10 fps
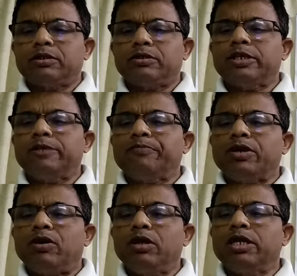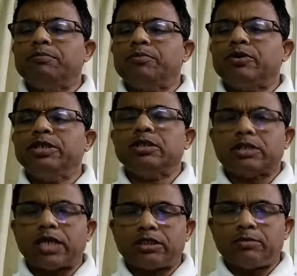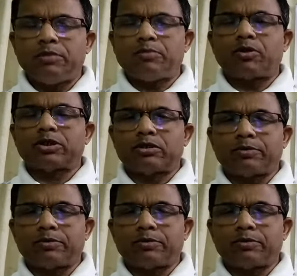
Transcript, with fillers: Okay, all the employees, a sizable portion